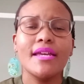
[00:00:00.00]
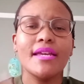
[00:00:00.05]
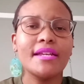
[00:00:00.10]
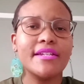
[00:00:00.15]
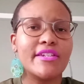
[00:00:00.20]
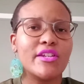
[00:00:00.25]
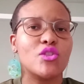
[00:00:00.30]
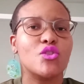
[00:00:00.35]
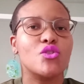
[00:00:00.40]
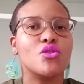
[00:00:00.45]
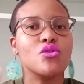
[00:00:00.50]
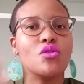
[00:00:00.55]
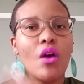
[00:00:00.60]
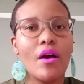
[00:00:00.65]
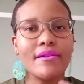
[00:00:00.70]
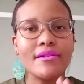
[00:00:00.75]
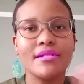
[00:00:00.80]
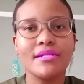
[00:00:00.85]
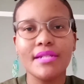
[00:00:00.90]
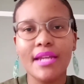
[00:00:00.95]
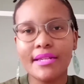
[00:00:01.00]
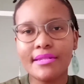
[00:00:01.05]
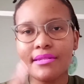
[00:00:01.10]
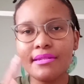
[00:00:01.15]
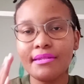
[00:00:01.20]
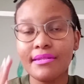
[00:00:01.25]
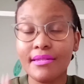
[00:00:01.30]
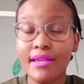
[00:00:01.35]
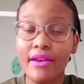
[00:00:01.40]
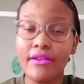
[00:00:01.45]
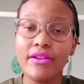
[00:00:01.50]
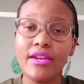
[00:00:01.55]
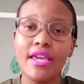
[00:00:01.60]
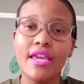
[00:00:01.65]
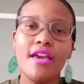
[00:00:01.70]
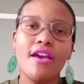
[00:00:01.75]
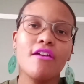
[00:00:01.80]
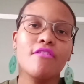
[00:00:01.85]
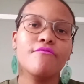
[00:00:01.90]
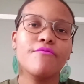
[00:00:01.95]
it is not
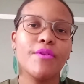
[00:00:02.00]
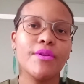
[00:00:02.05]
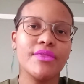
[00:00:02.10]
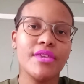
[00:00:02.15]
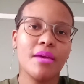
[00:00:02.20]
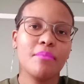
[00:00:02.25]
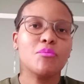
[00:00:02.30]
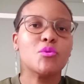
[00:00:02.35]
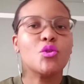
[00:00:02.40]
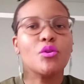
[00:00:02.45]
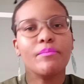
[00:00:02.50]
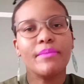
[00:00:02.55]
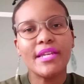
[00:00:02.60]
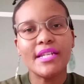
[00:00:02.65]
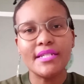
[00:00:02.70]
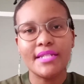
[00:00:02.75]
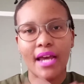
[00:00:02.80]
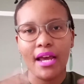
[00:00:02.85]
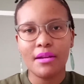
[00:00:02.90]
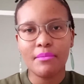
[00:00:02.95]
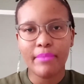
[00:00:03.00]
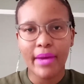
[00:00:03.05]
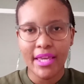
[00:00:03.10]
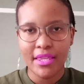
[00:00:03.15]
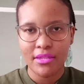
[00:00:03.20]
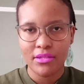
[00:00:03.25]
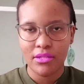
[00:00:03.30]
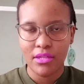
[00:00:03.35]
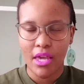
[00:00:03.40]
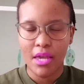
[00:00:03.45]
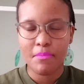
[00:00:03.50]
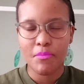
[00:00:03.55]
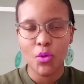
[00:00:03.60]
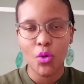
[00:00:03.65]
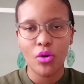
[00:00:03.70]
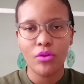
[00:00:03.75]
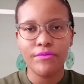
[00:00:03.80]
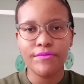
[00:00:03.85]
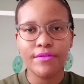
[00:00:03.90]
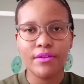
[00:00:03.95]
necessary for them to be done by the same
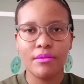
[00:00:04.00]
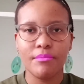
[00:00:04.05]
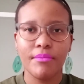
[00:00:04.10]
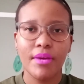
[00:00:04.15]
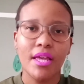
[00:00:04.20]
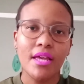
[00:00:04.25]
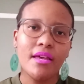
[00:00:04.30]
law firm.